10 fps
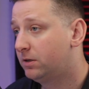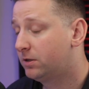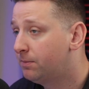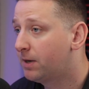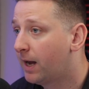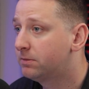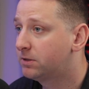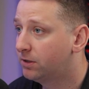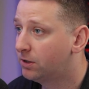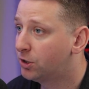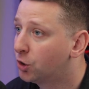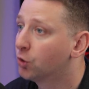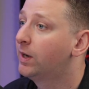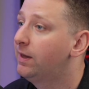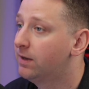sometimes to the
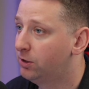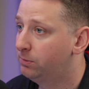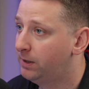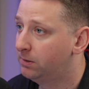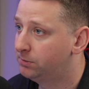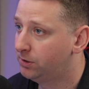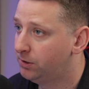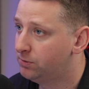degree that you'll be able to